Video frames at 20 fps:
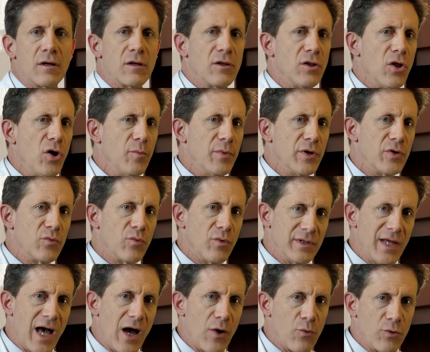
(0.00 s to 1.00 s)
Clomid
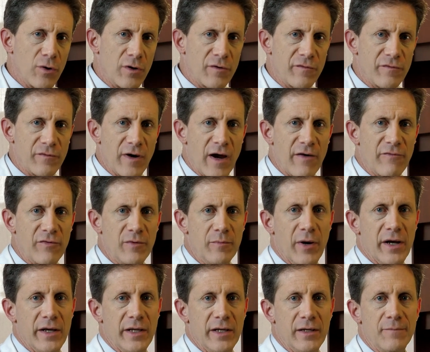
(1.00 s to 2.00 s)
will not work for
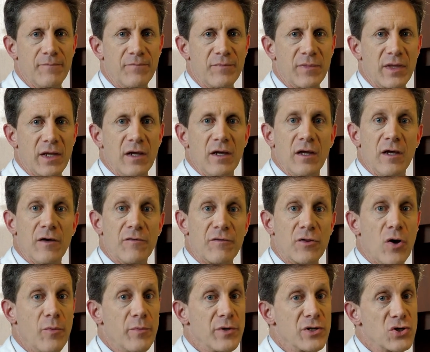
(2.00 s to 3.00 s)
everybody. If
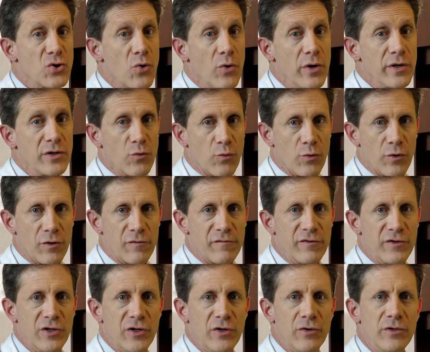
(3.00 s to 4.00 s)
Clomid is going to work
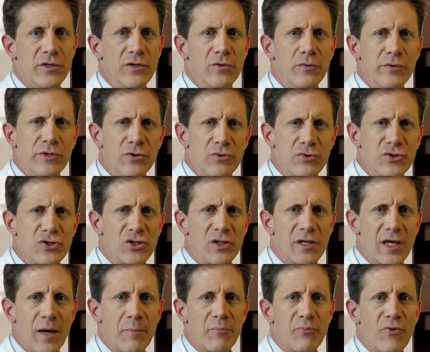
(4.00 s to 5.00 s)
for you, you
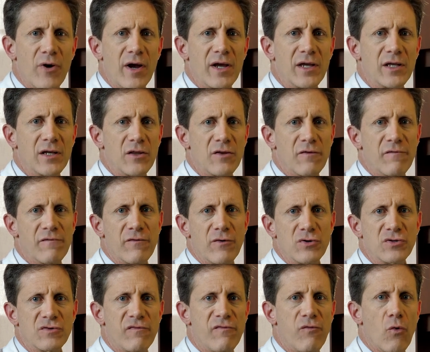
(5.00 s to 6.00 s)
usually get pregnant in the
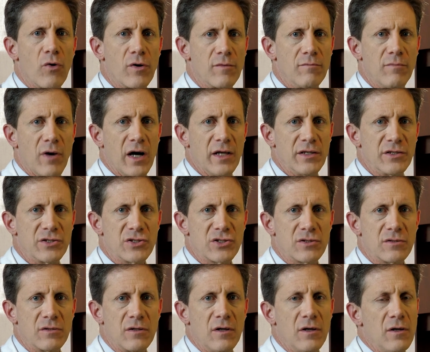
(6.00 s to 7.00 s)
first four months.
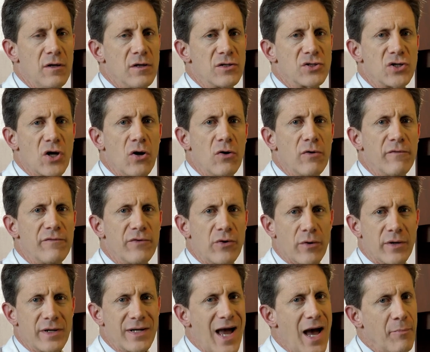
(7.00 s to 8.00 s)
So if
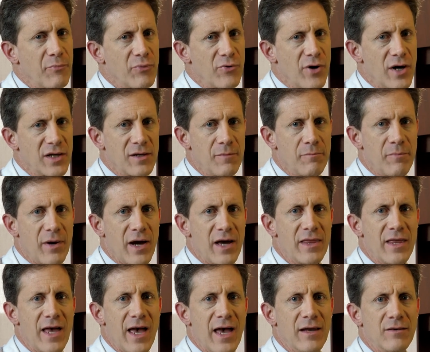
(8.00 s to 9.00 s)
you're not pregnant by
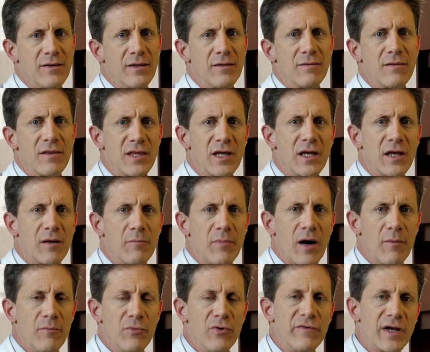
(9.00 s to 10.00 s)
then, then think
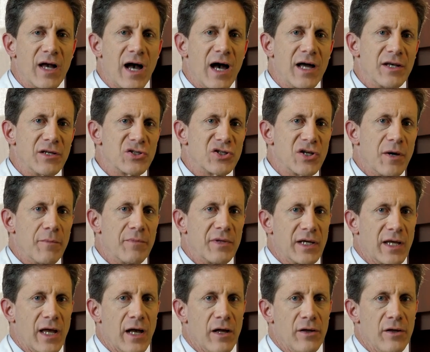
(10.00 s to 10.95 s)
about moving on to something